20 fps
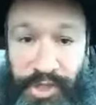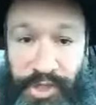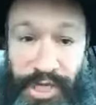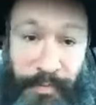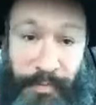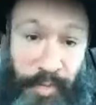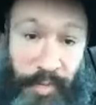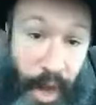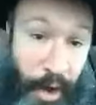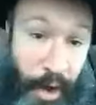which
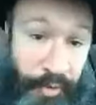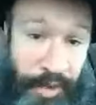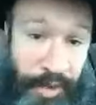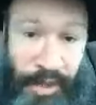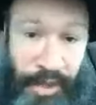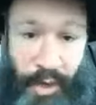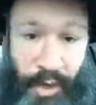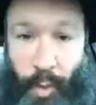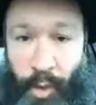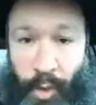I'm
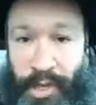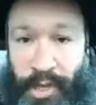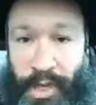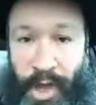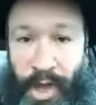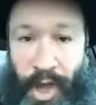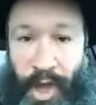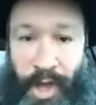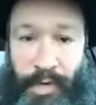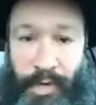currently
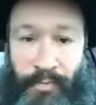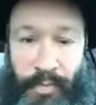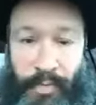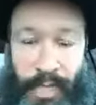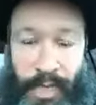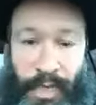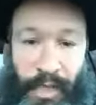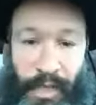working on,